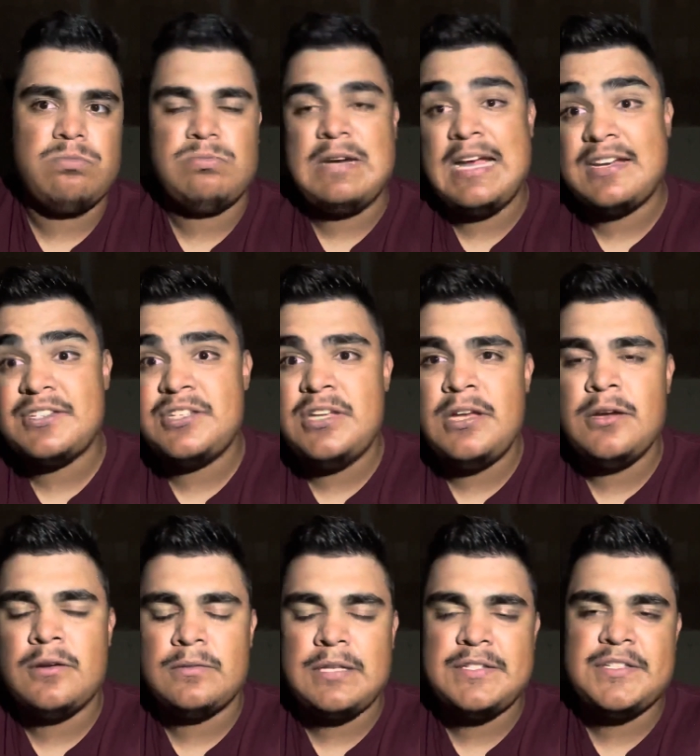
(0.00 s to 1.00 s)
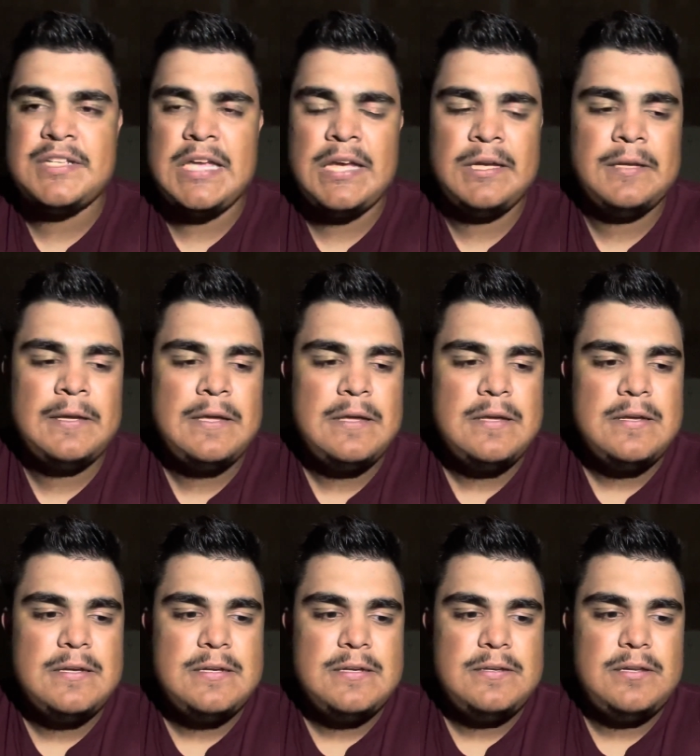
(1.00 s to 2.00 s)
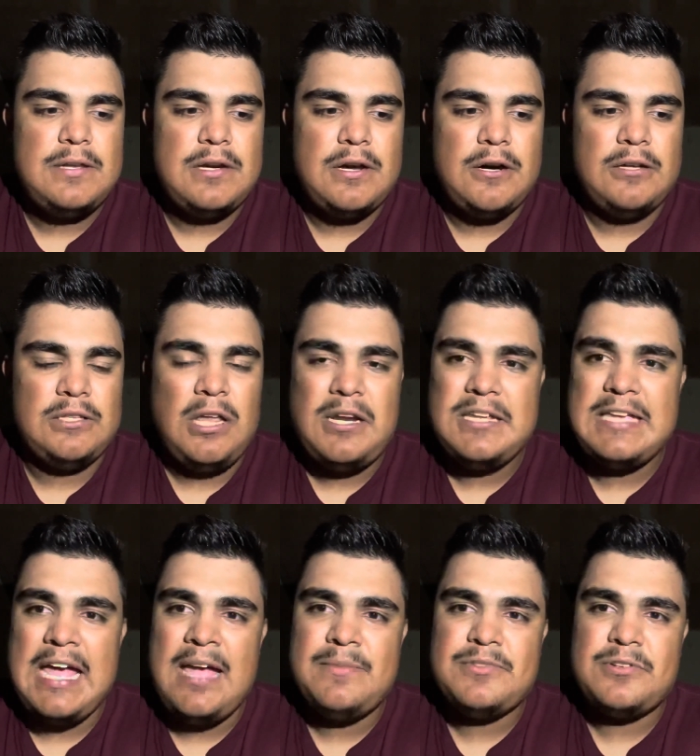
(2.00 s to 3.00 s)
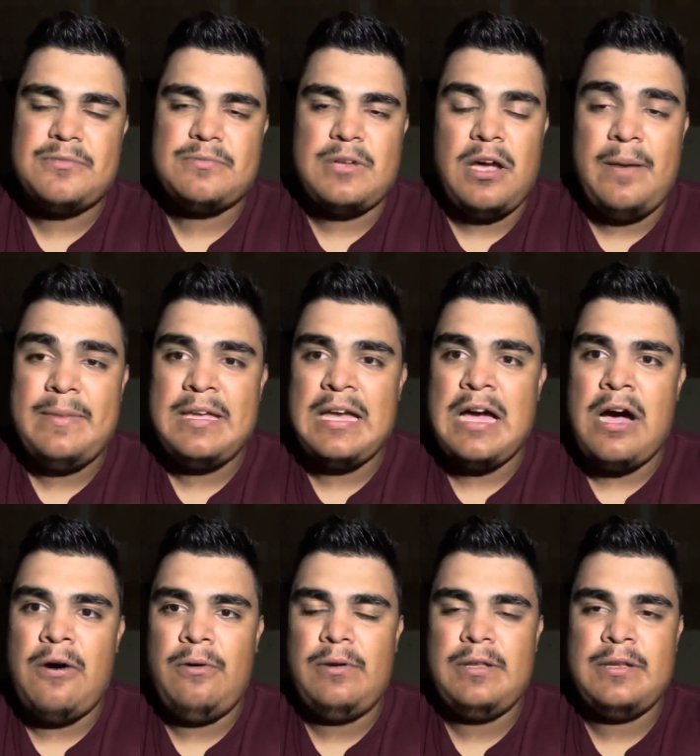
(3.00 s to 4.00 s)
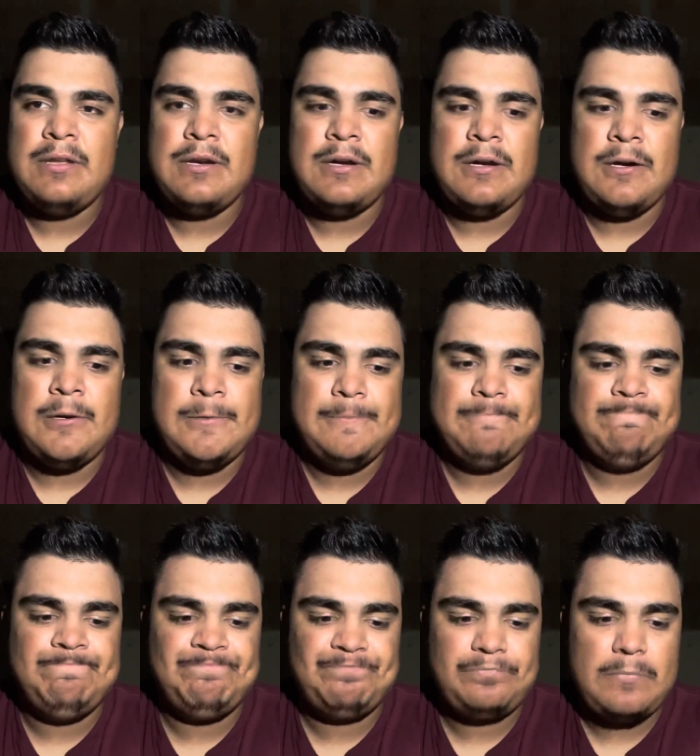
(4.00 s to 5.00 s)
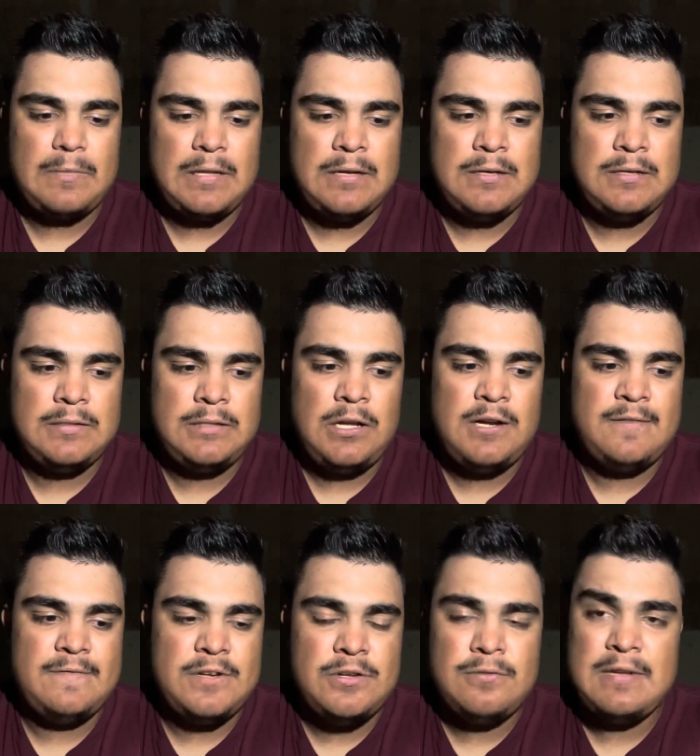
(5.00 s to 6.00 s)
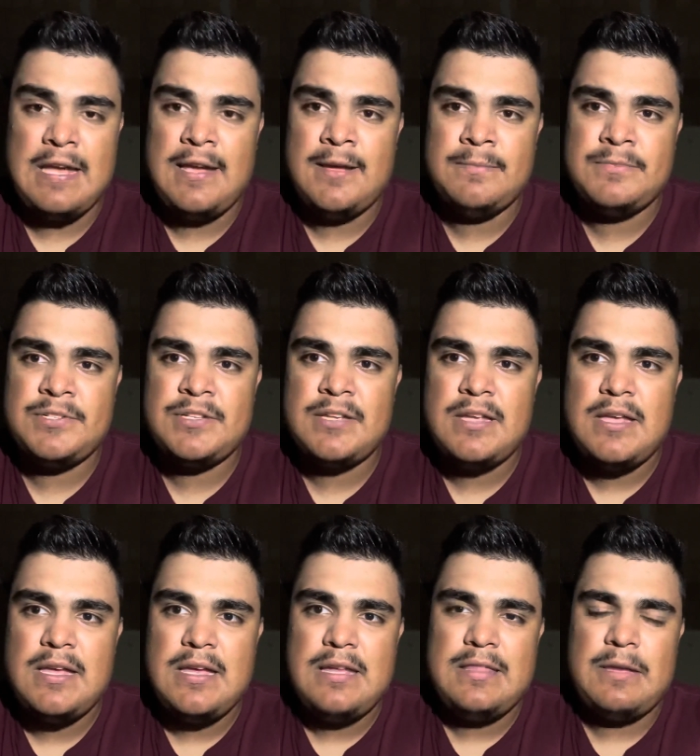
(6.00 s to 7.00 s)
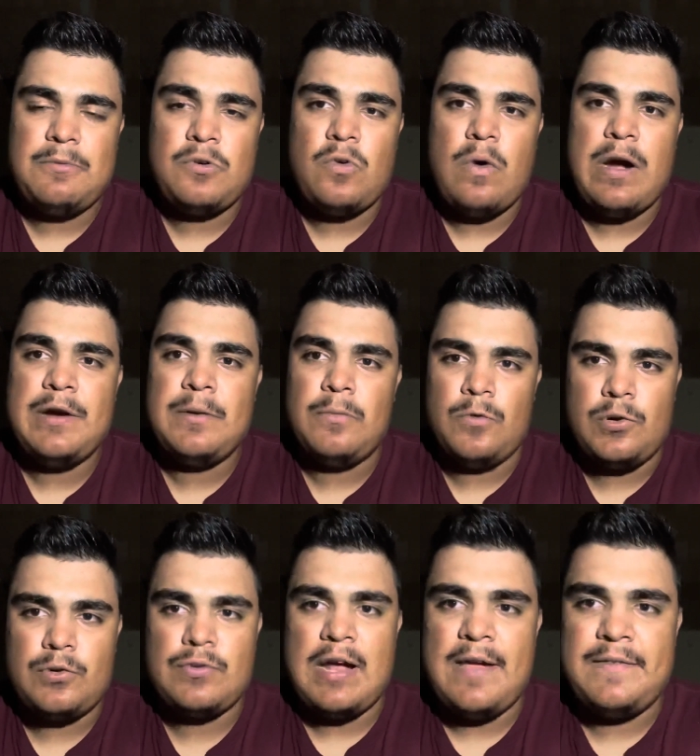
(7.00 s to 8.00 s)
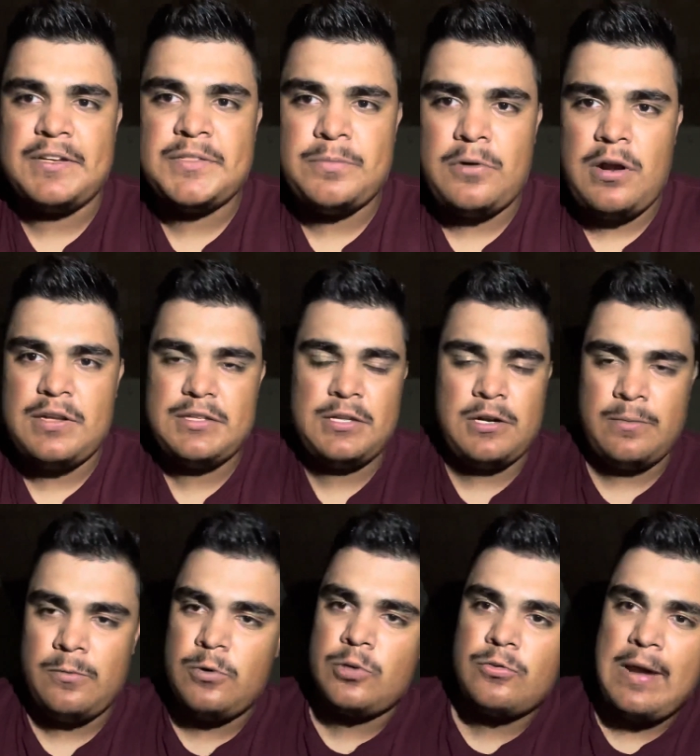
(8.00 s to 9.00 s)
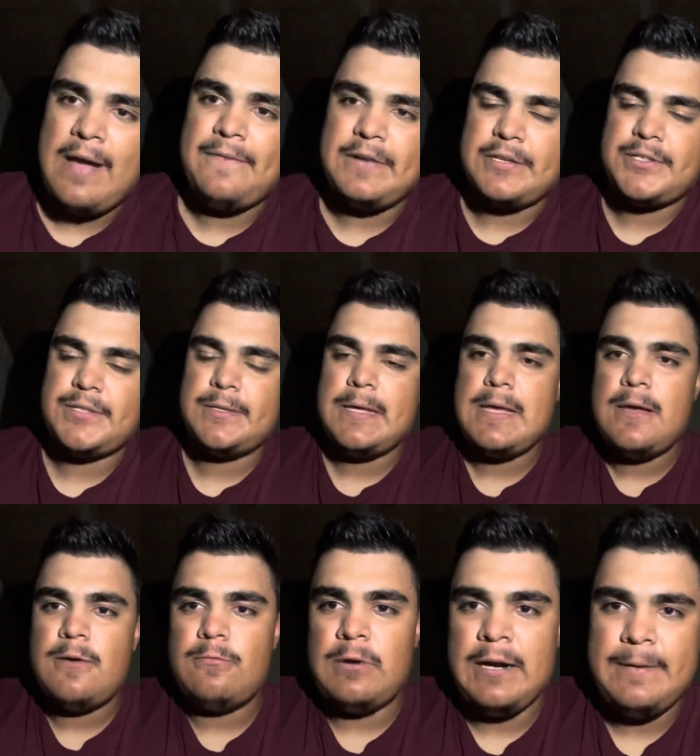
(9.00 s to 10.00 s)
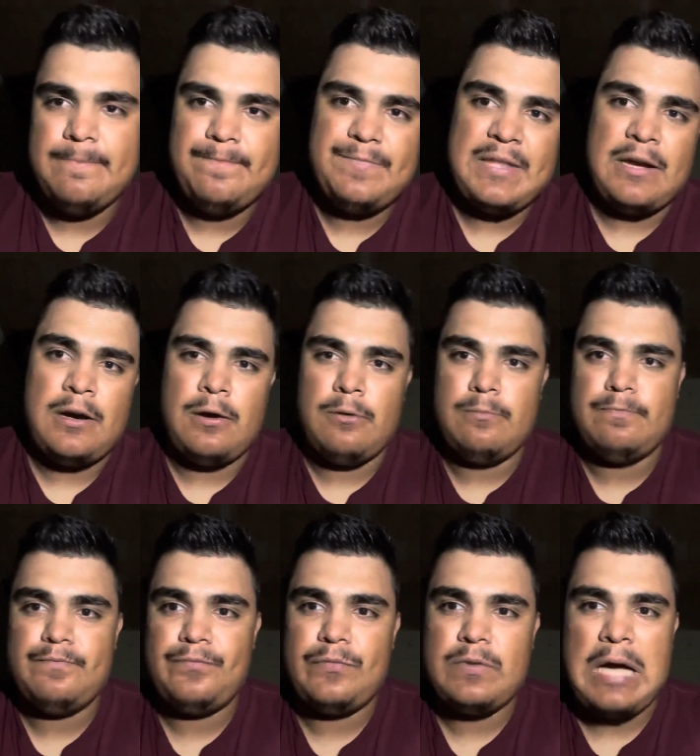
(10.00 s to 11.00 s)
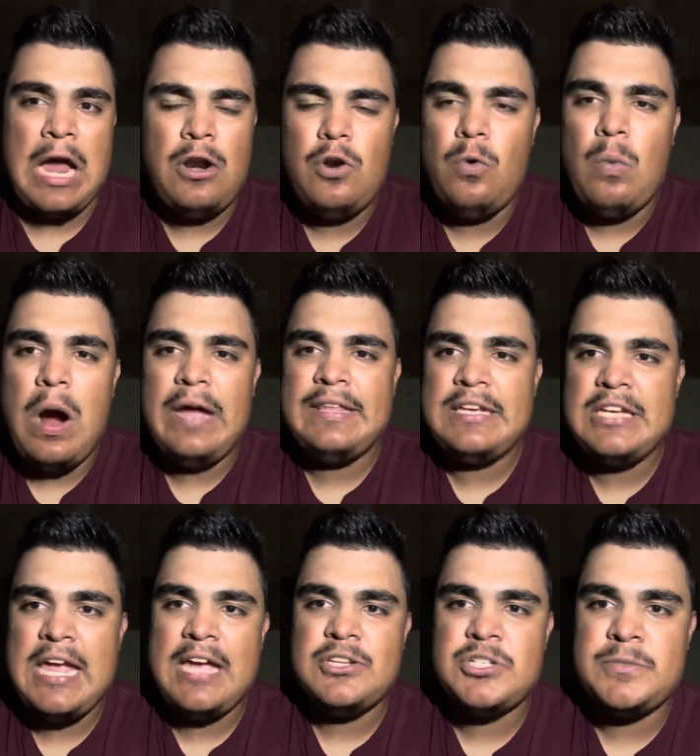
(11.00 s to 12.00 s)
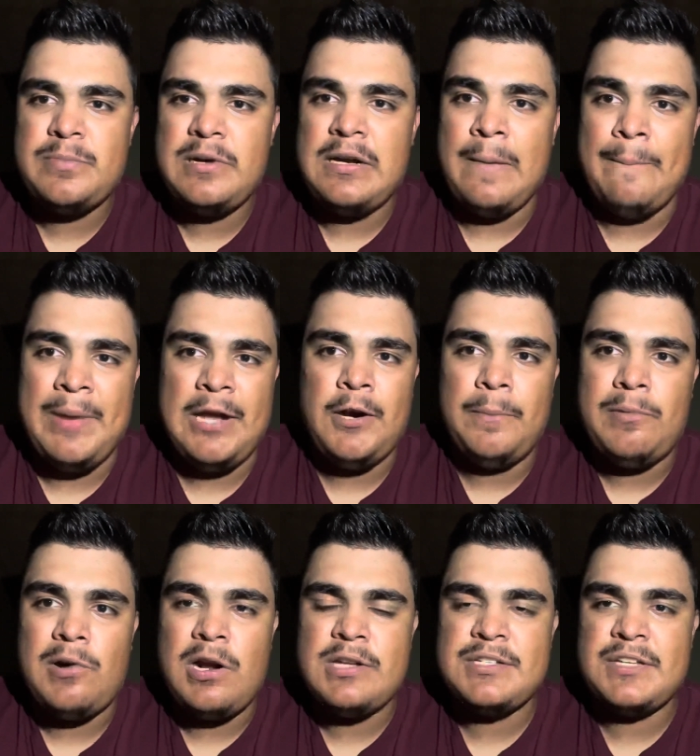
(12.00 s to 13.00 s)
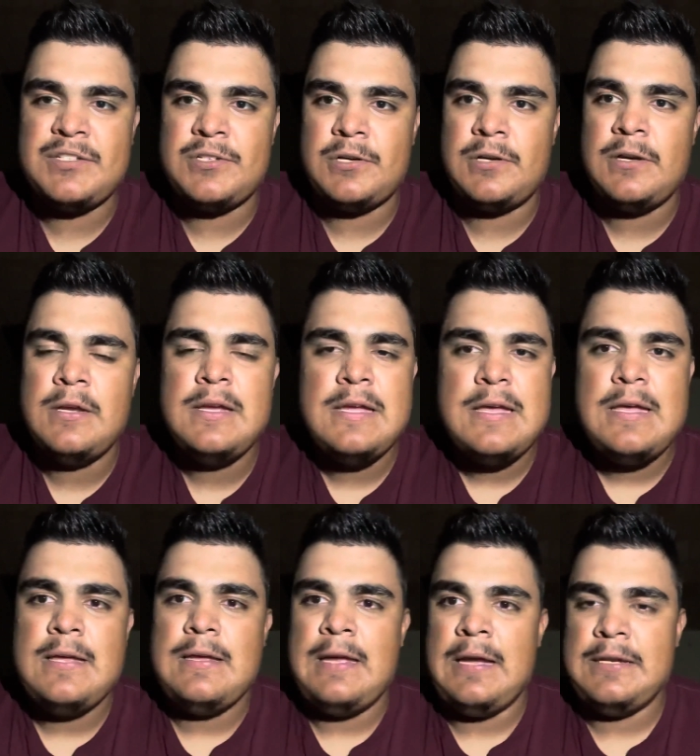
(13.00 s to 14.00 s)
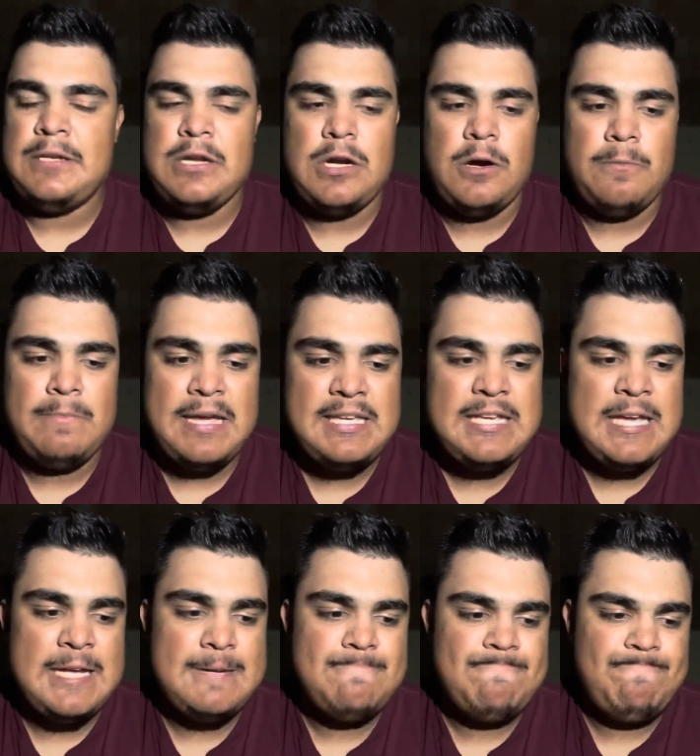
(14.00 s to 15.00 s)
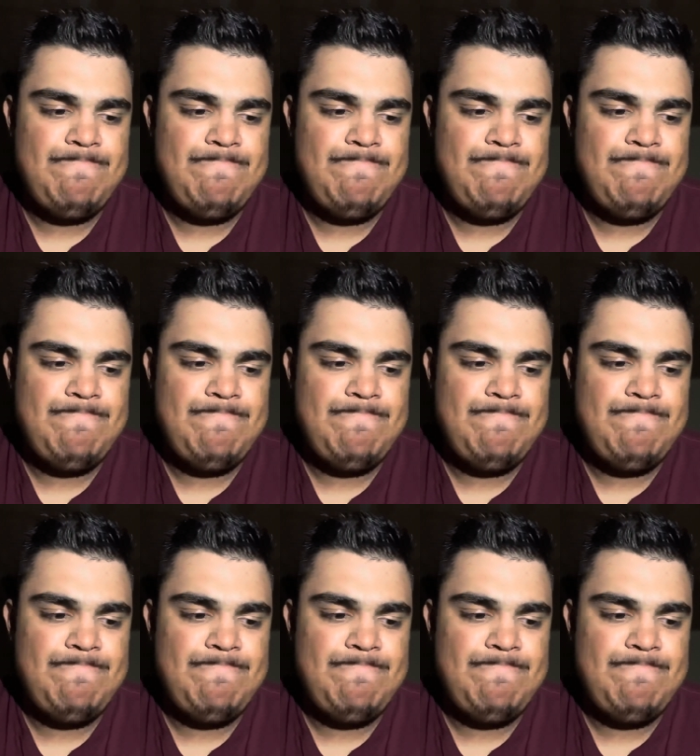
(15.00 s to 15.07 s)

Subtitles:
next year, let's say, you know, a lot of games are coming out, you know, a lot of new games that require more graphics, more graphics, right? Now, I don't know why they can't just put a better processor and, you know, make it